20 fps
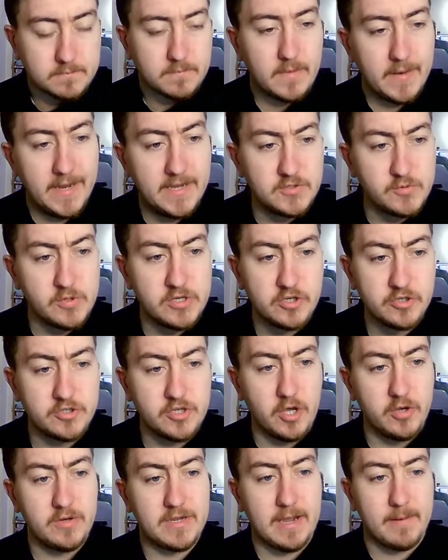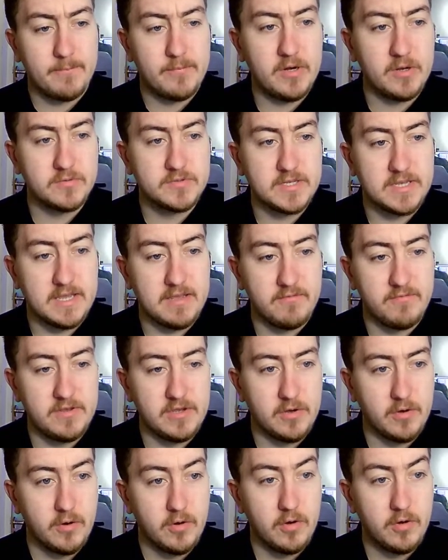is we could go Gabriel to
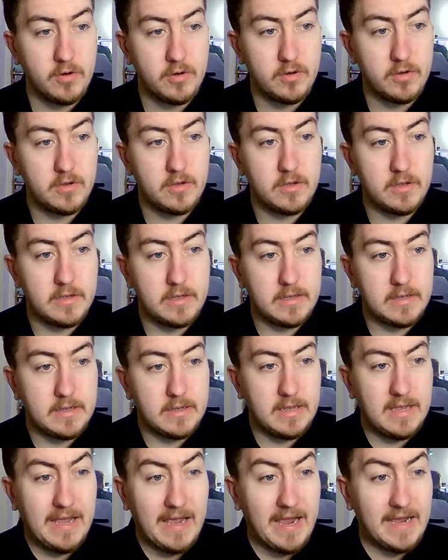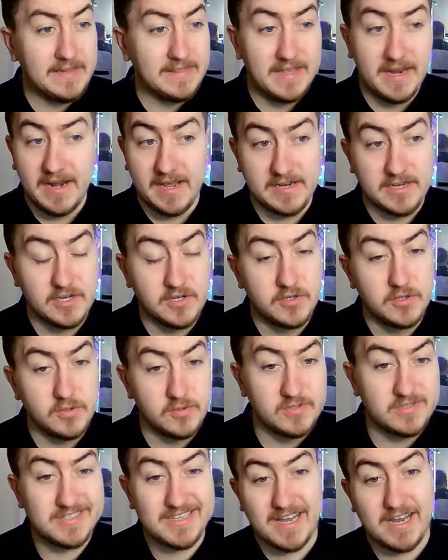Kivior, and then I can do
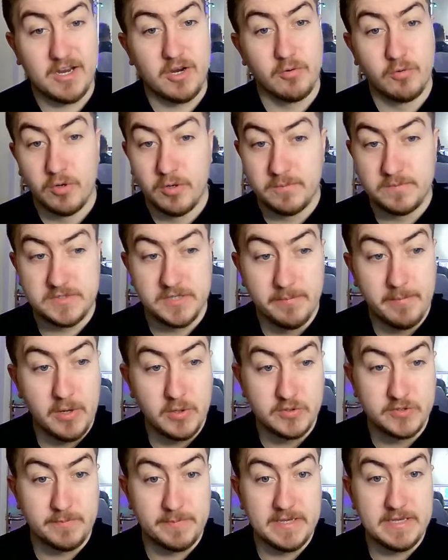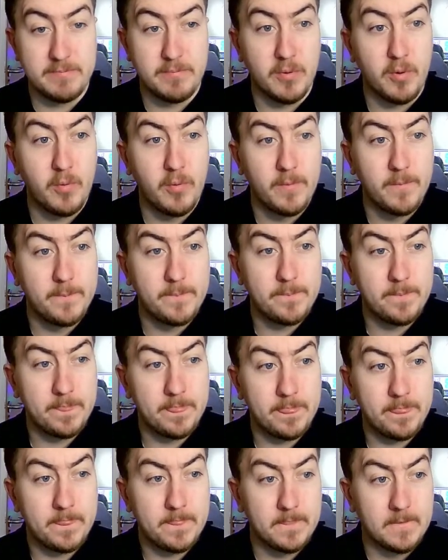Saka up to most people.
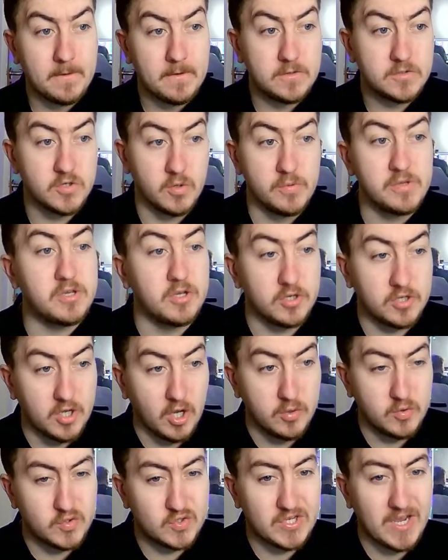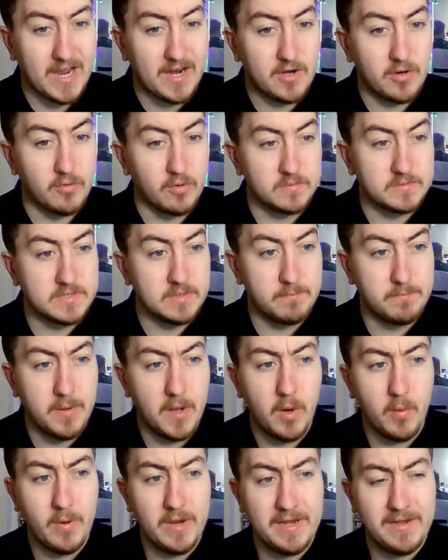So we could go Saka up to
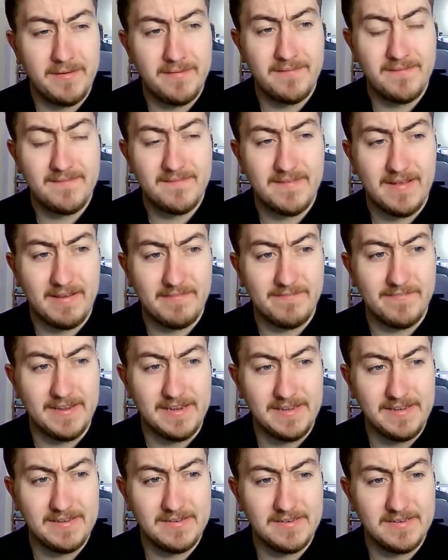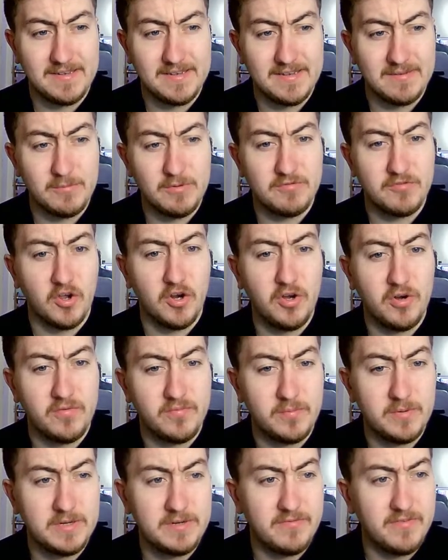Bowen. I think we've got
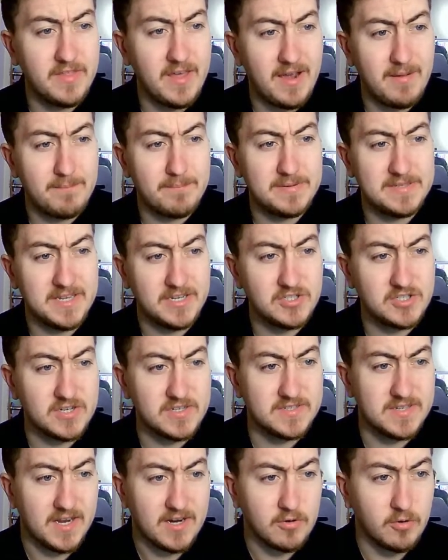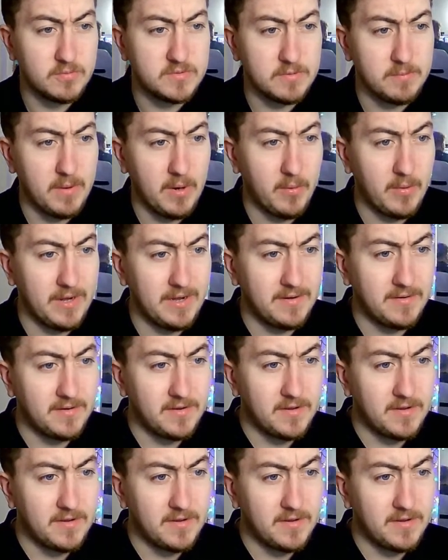enough money for that. Potentially Saka up to Bowen.